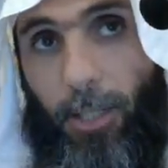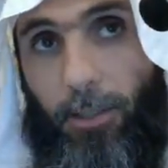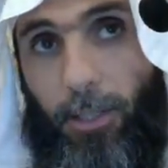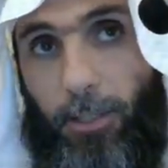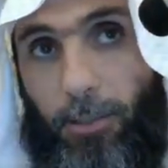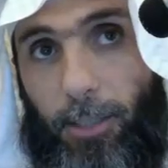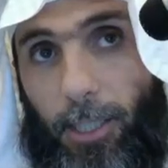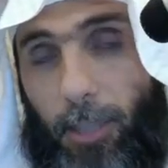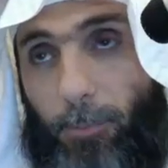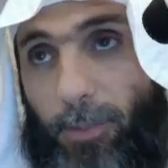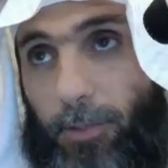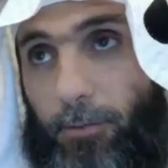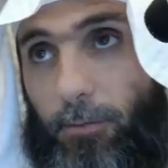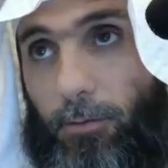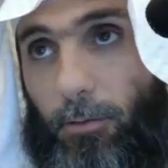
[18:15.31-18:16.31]
like the
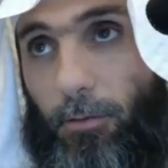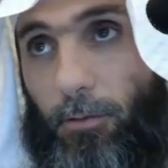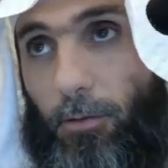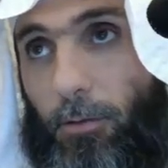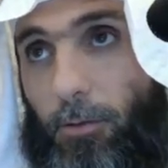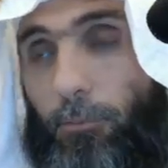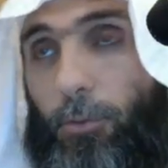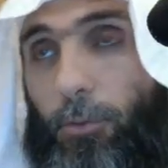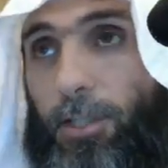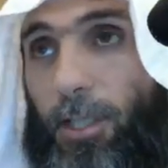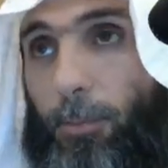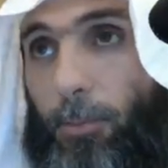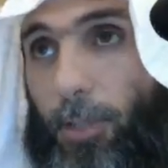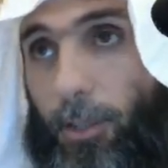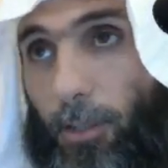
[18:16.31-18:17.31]
helmet, for
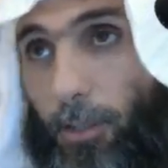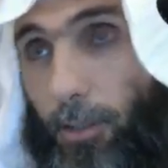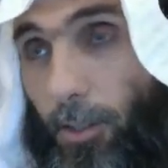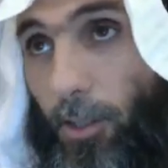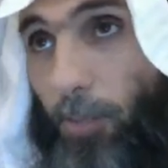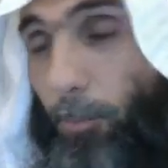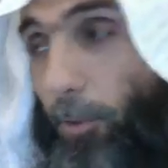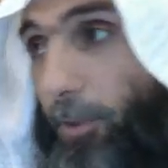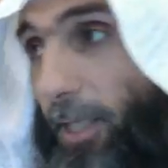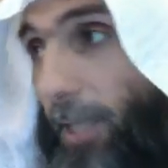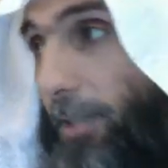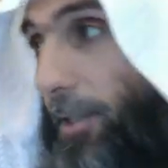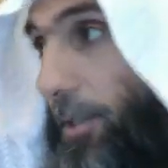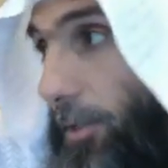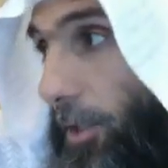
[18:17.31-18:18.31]
example. It protects and